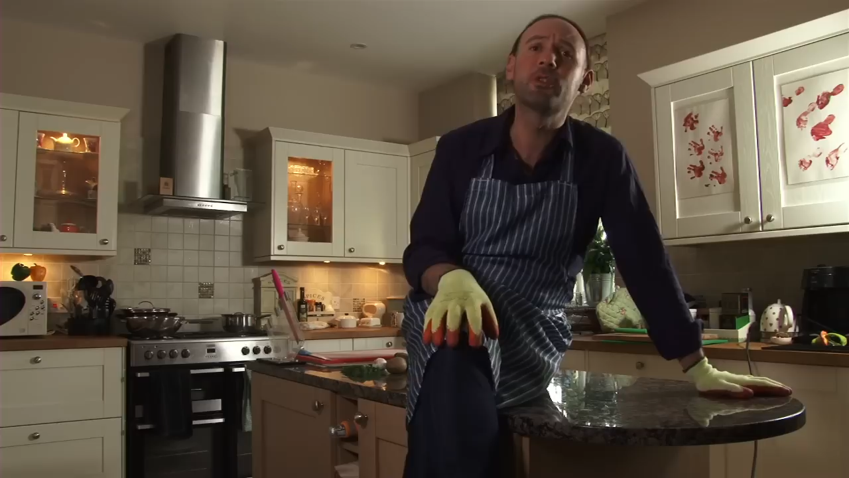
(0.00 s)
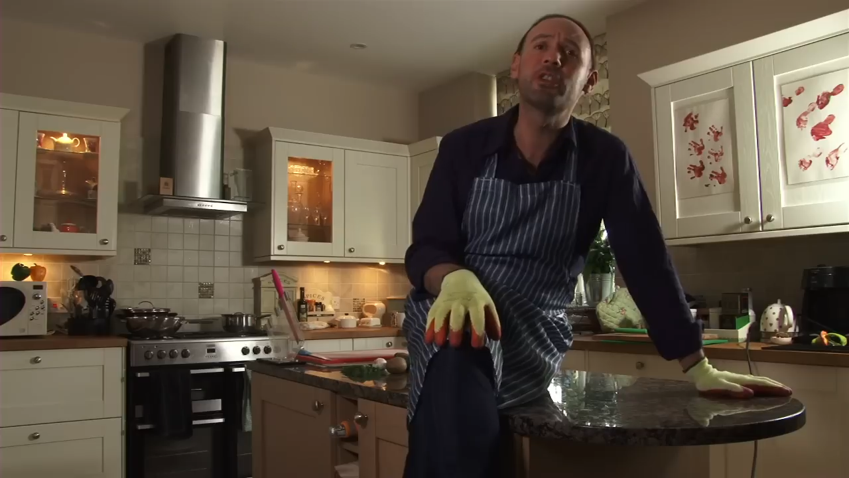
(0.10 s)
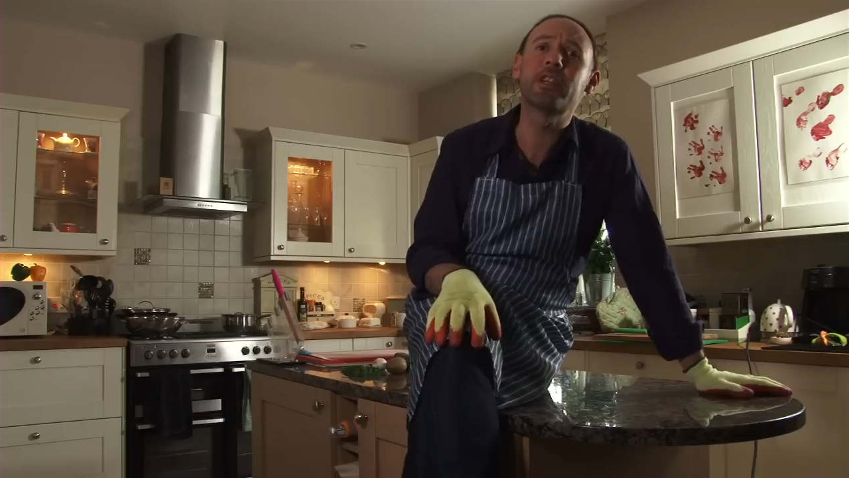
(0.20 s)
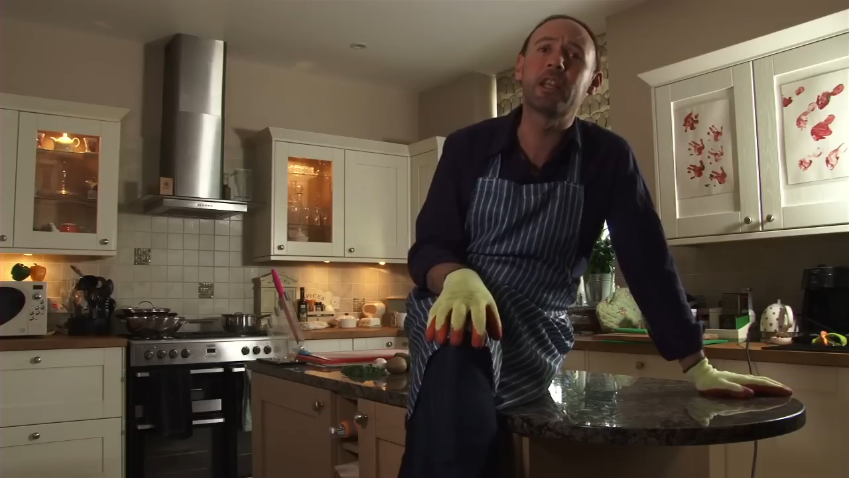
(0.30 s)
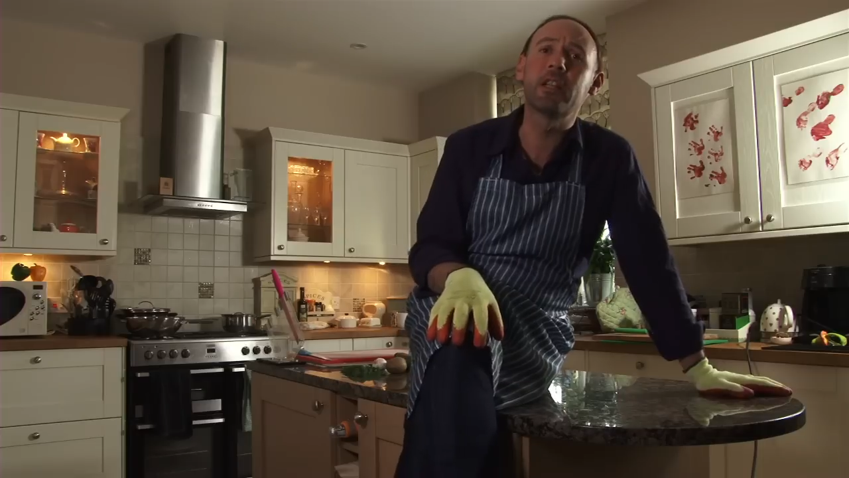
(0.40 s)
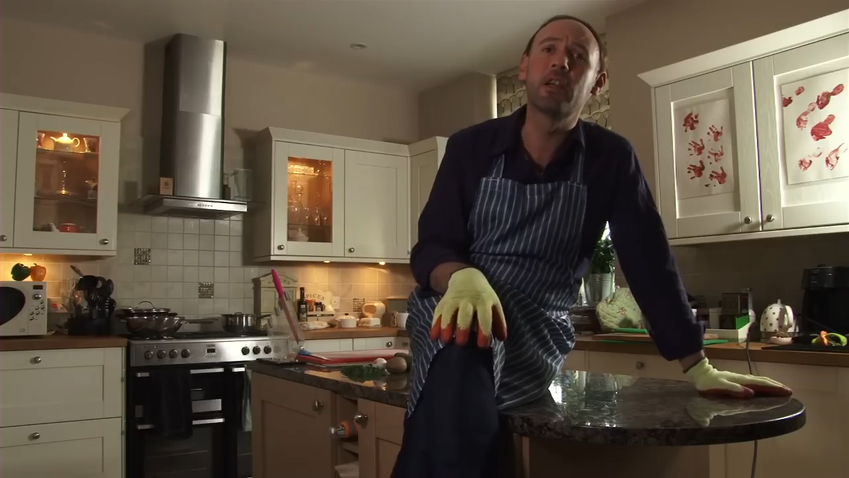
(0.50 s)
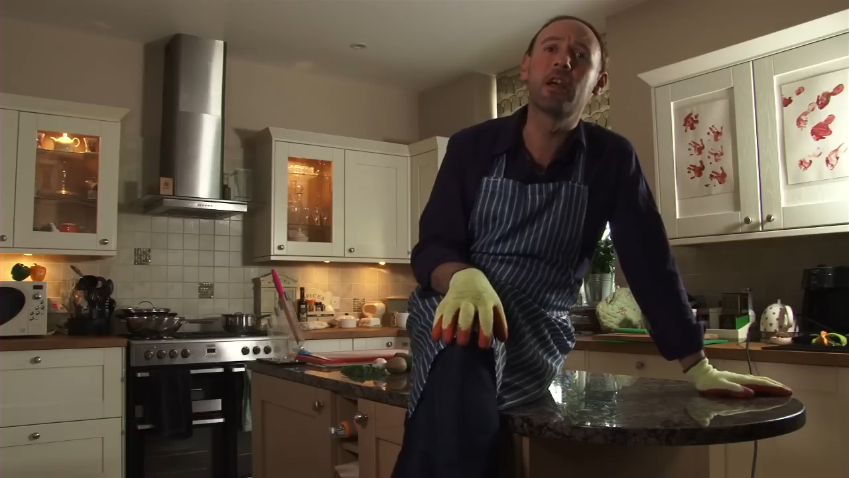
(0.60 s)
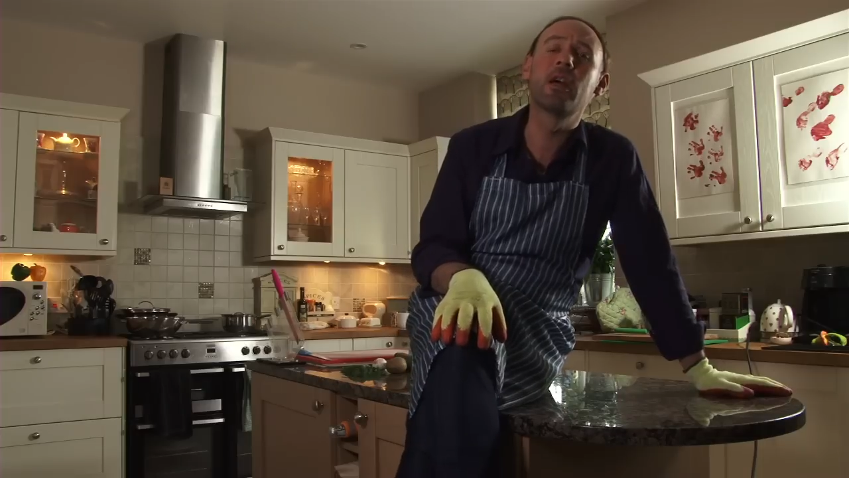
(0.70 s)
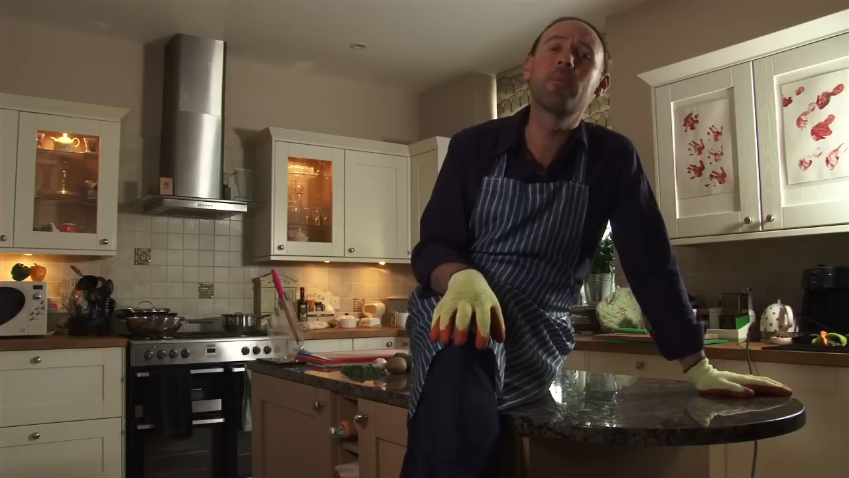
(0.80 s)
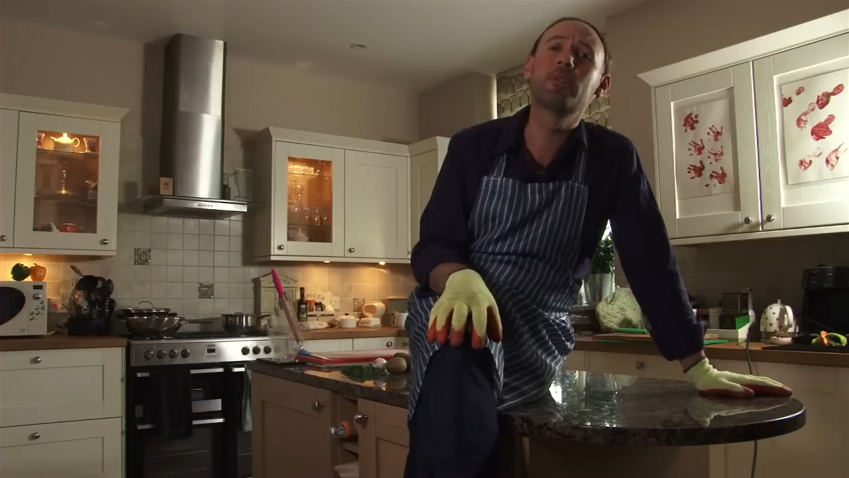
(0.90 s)
with chicken,
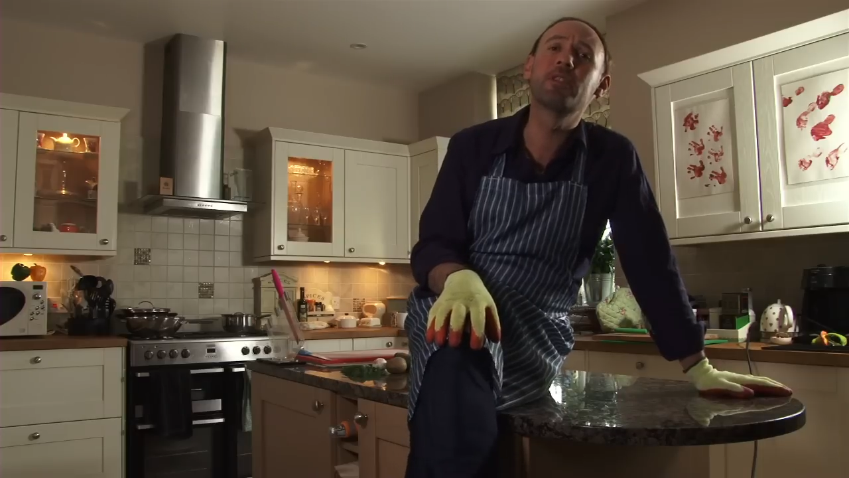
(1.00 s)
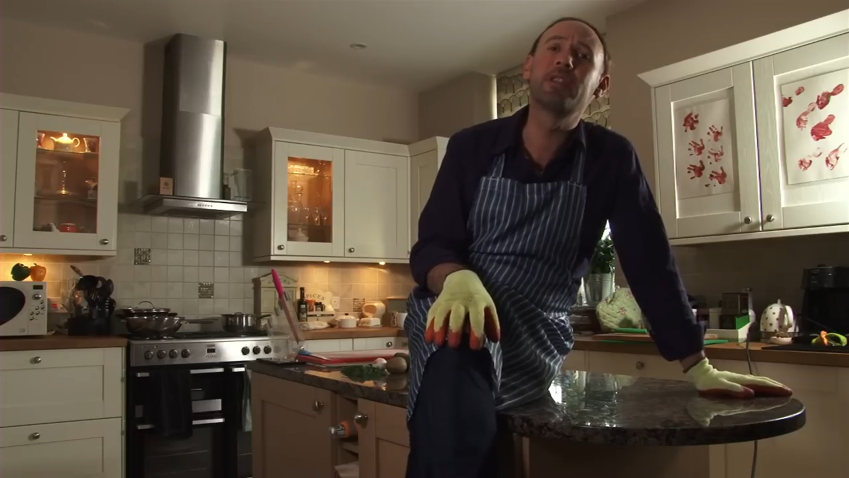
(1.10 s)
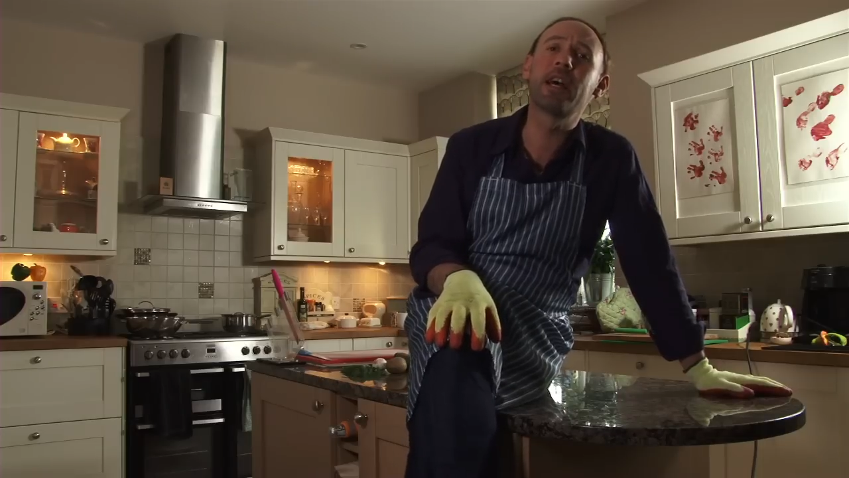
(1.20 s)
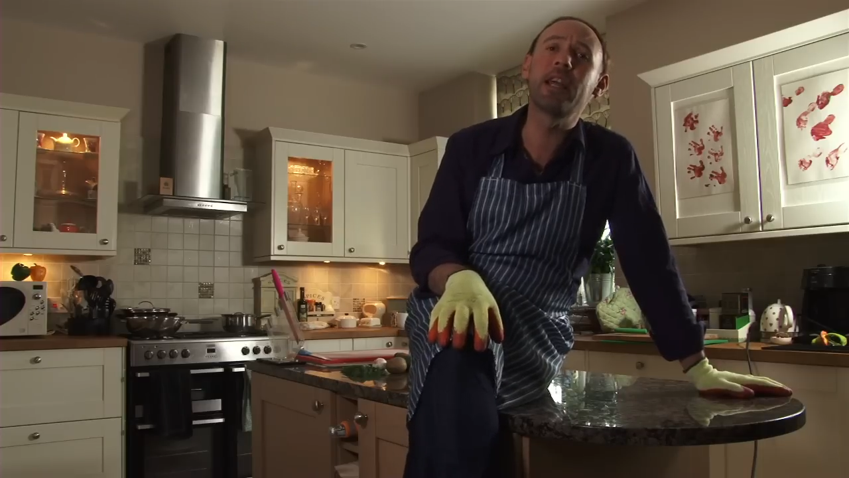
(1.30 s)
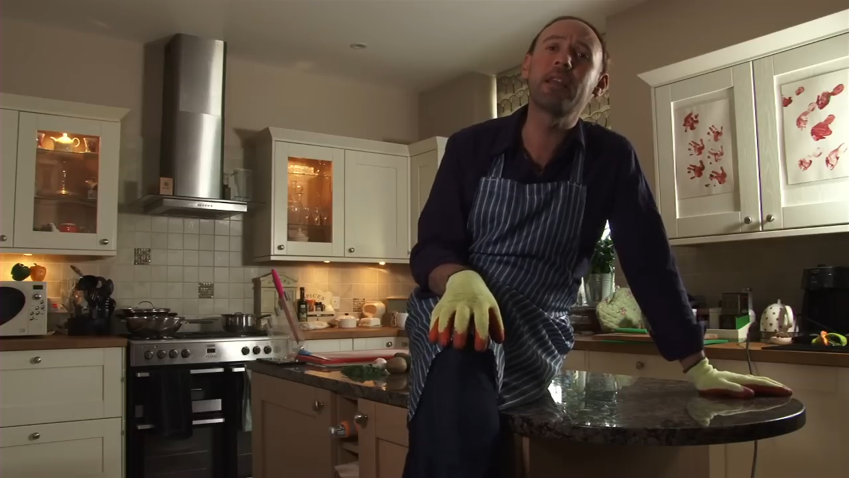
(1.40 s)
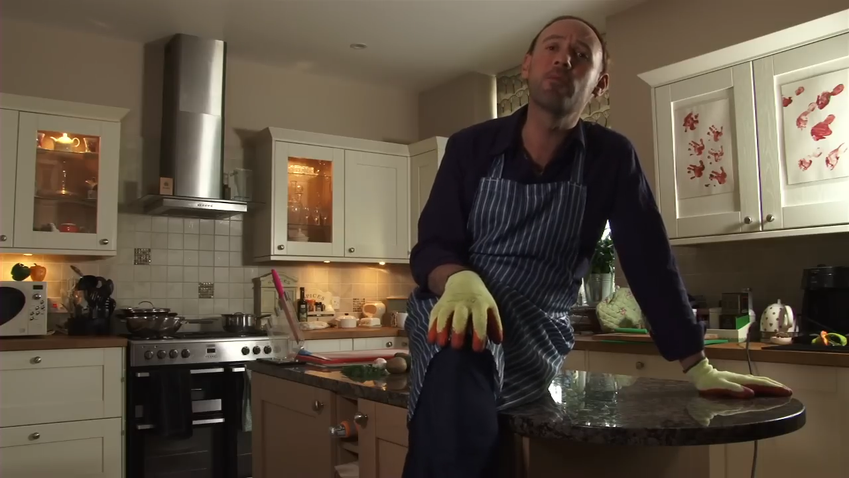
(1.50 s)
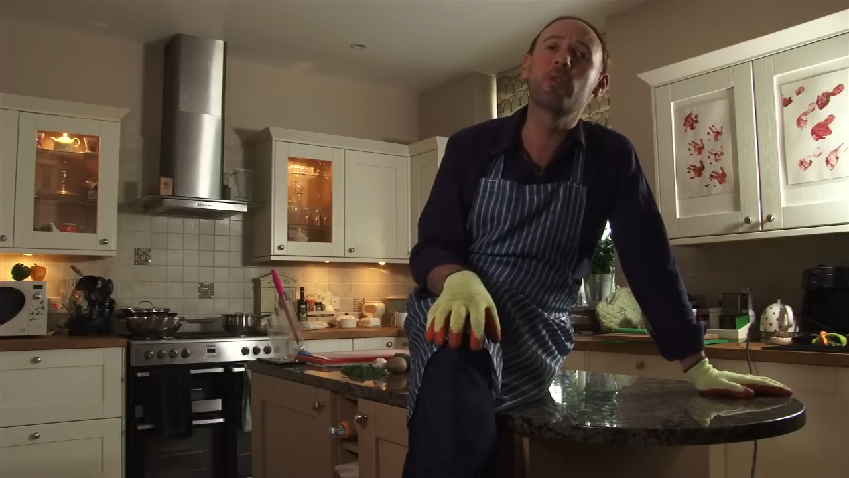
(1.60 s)
but today